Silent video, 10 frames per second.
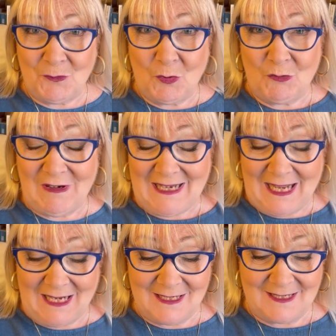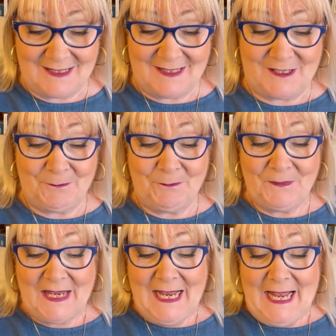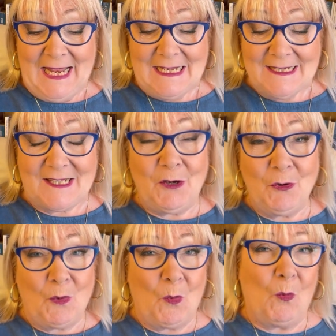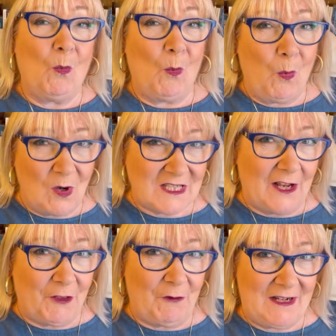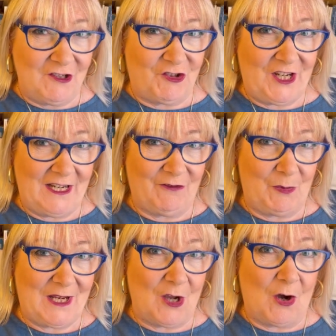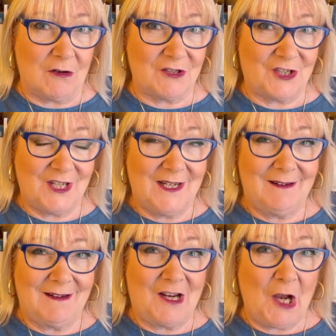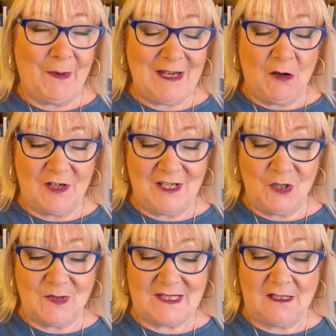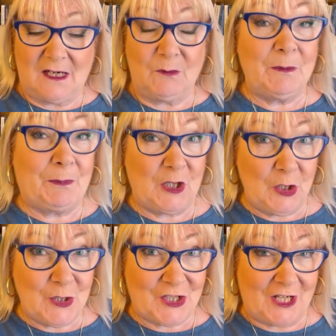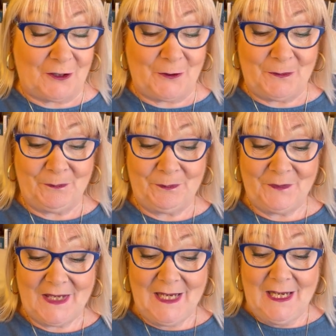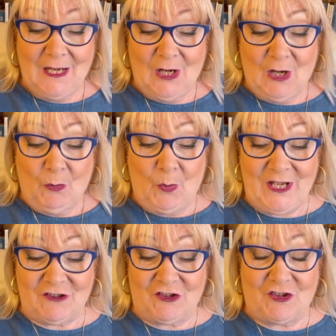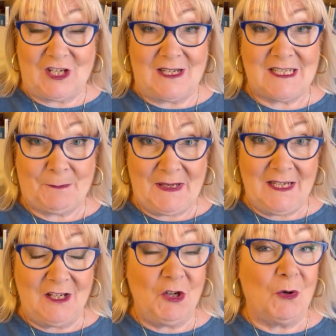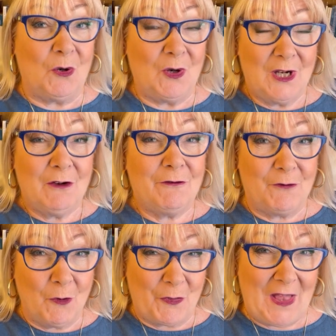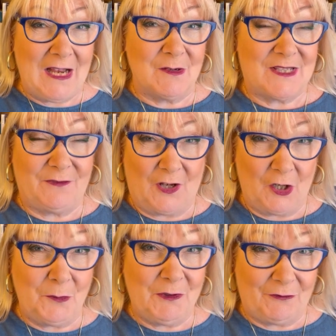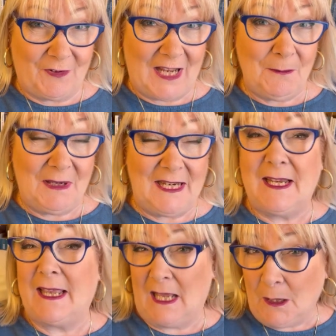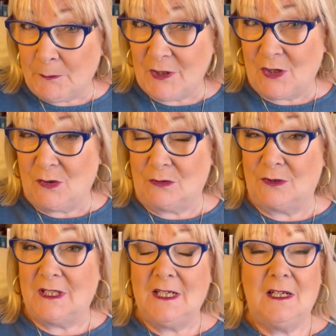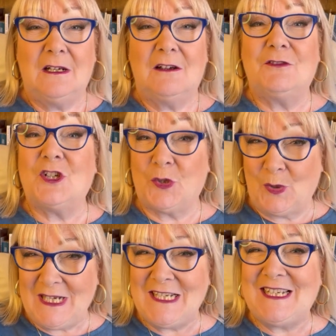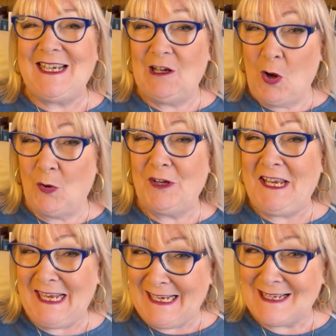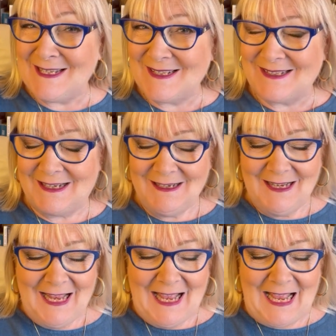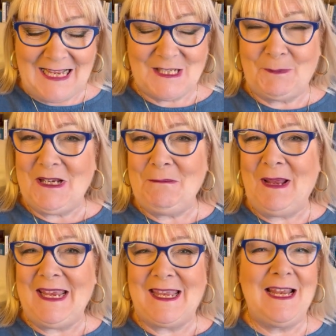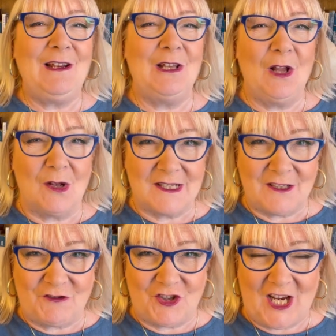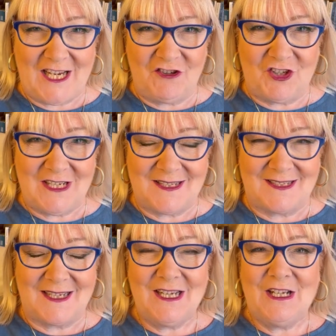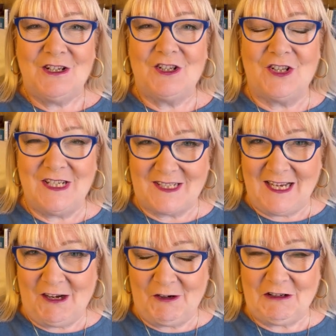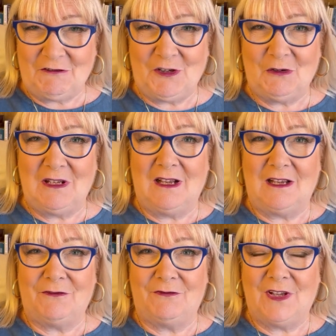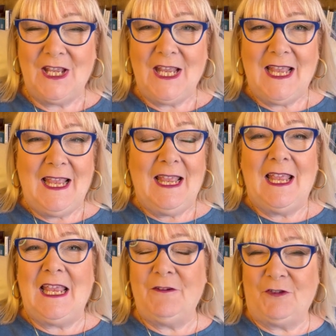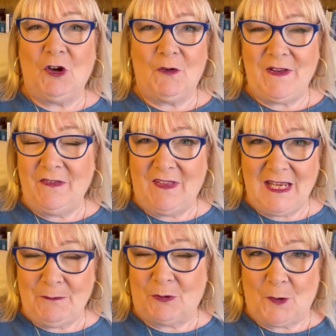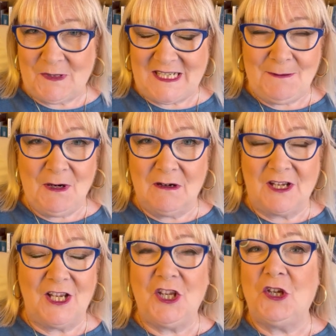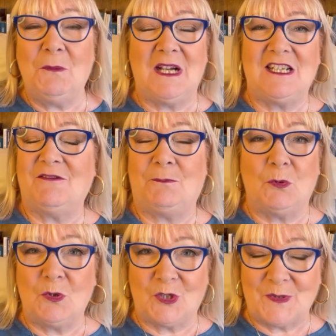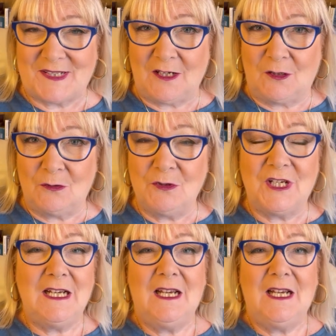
more relaxed. So what other energy have we got going on in your sign? Well, Pluto, which has been in your 4th house of home and family in Capricorn for 20 long years, has been making lots of changes to this area of your life. If you're in the property market, you might have bought or sold.